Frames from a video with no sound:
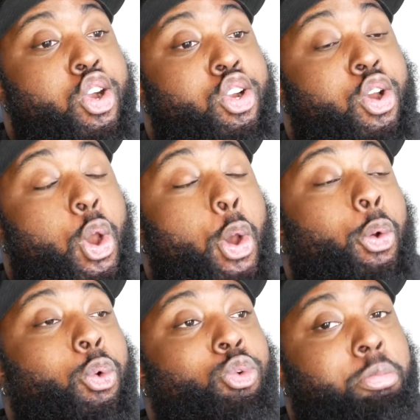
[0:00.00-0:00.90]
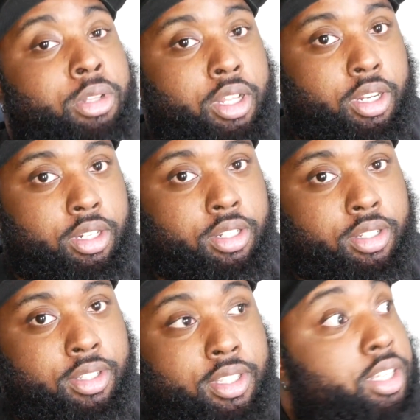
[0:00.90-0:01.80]
cold-blooded.
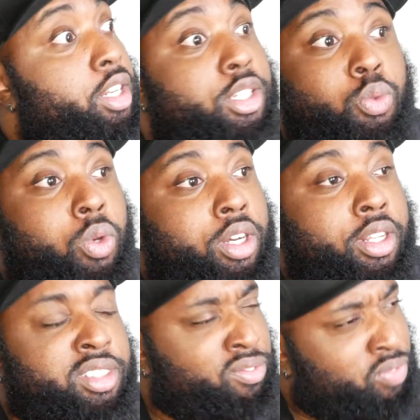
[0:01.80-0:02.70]
It is what it is. In